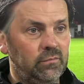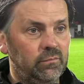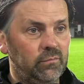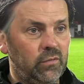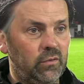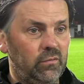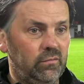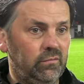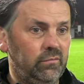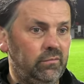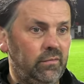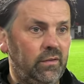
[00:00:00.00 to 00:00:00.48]

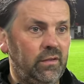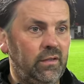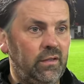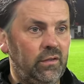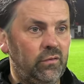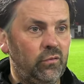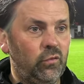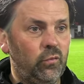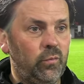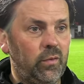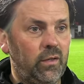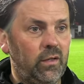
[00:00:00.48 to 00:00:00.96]
But we
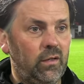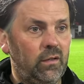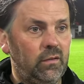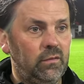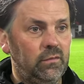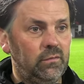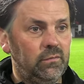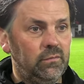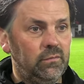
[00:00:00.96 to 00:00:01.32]
need to do better.